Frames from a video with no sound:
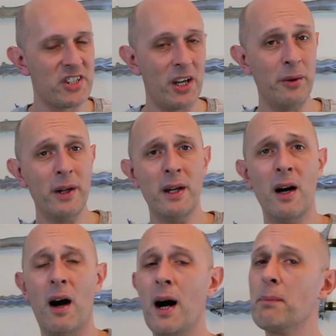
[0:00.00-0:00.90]
So
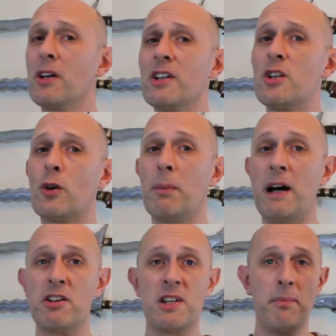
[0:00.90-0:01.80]
I'm going to talk
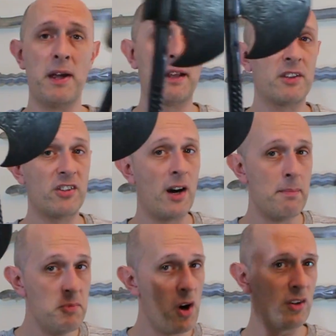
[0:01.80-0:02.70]
about something that
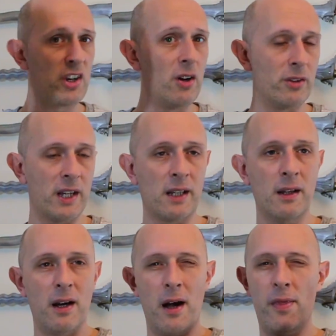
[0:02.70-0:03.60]
I'm not
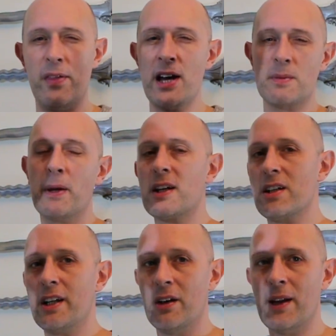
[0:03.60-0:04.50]
holding, and that's because
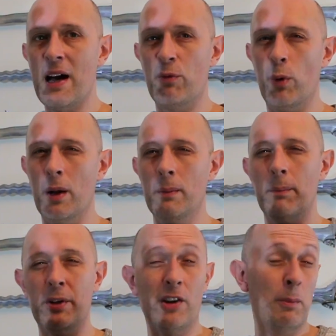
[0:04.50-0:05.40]
I don't have one,
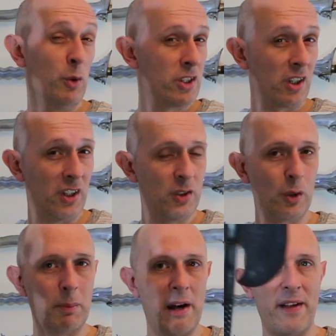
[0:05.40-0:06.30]
but I'm also going to
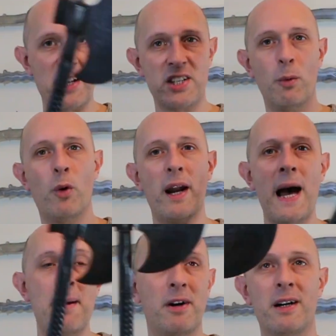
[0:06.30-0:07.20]
talk about that. So what
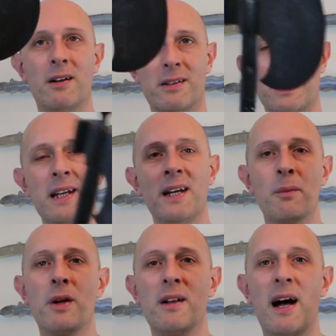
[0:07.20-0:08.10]
am I holding?
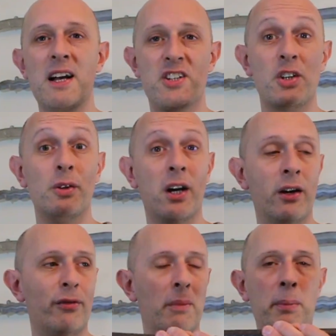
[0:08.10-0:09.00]
Well, as you
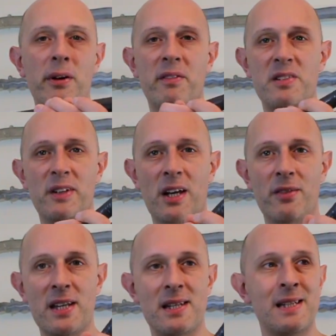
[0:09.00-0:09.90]
know from a previous video,
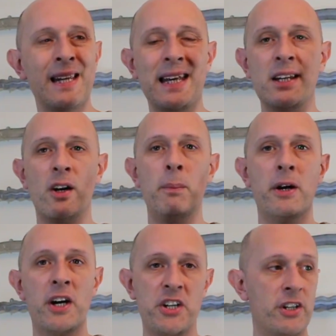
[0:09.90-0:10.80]
this is an
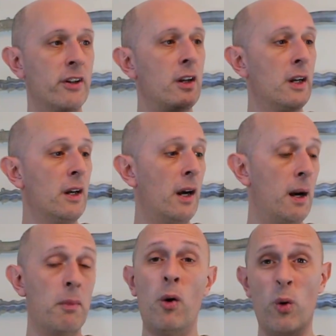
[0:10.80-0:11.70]
Indo-Persian
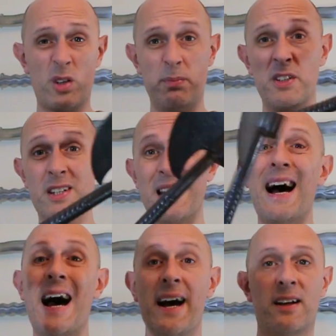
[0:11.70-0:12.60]
um, horseman's
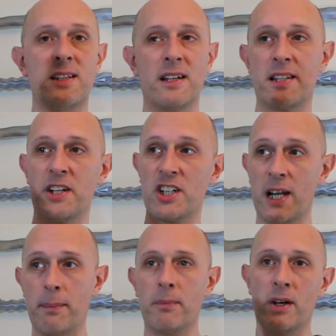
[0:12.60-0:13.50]
axe,
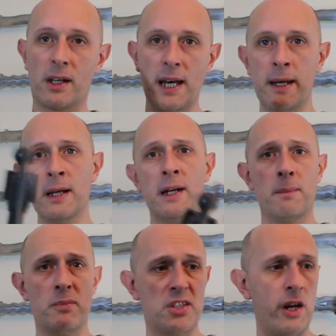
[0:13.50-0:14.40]
essentially. Okay,
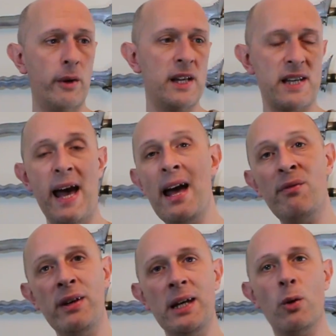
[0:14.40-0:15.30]
so it's a
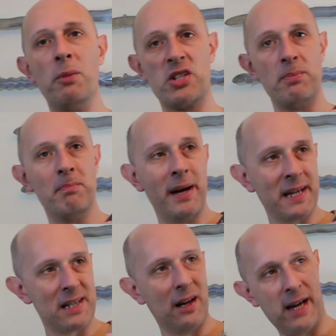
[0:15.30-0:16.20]
heavy, almost
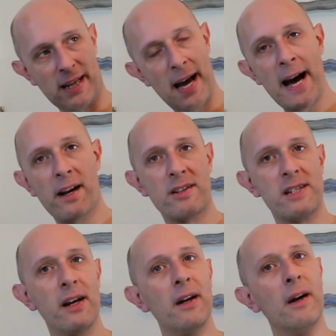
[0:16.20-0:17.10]
mace-like
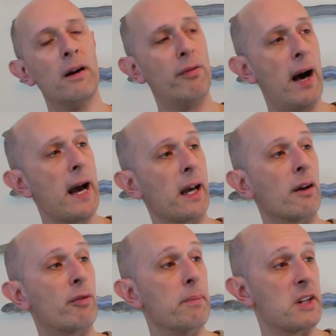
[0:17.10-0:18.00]
axe for
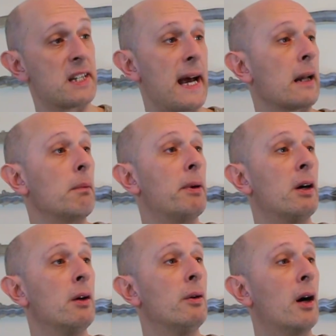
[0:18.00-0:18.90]
hanging from the saddle
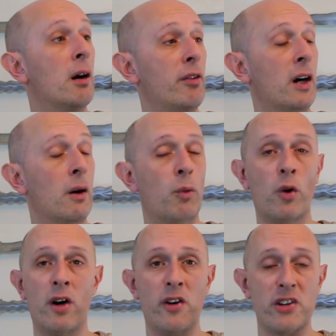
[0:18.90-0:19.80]
bow of a
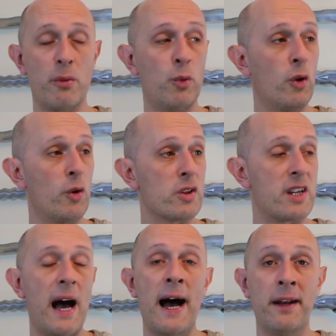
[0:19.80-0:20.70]
warhorse
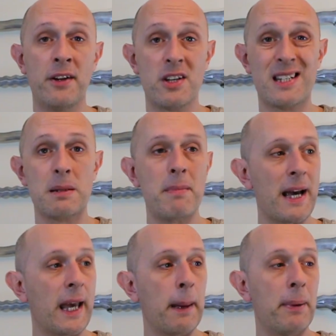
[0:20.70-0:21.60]
and
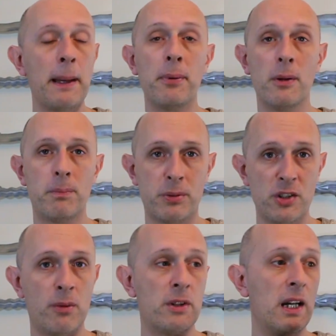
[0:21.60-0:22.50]
smacking people
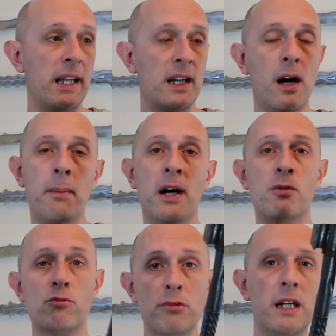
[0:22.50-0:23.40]
predominantly in armour
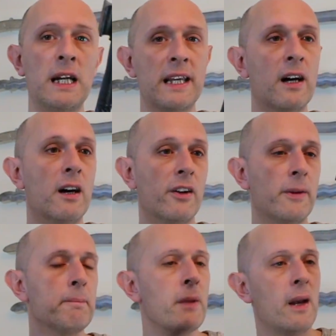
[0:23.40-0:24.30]
really hard.
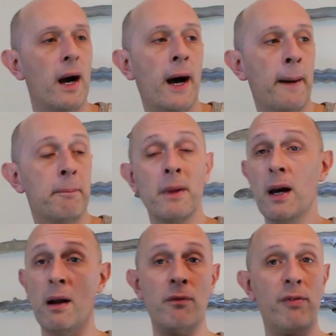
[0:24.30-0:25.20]
Um,
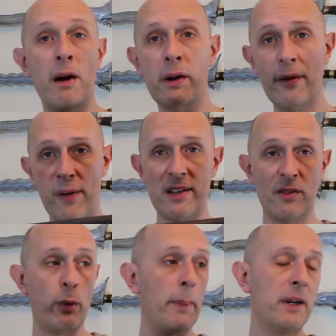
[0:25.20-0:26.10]
and very
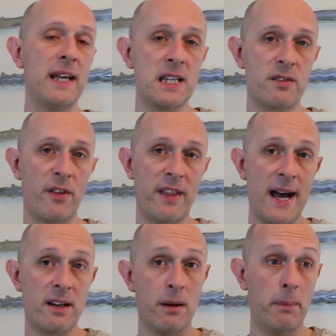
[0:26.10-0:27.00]
effective weapon it is for
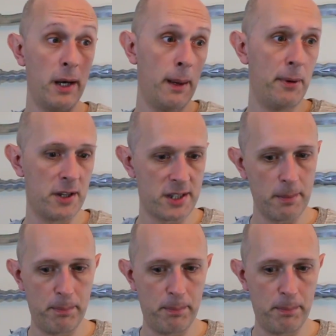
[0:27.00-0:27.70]
that purpose.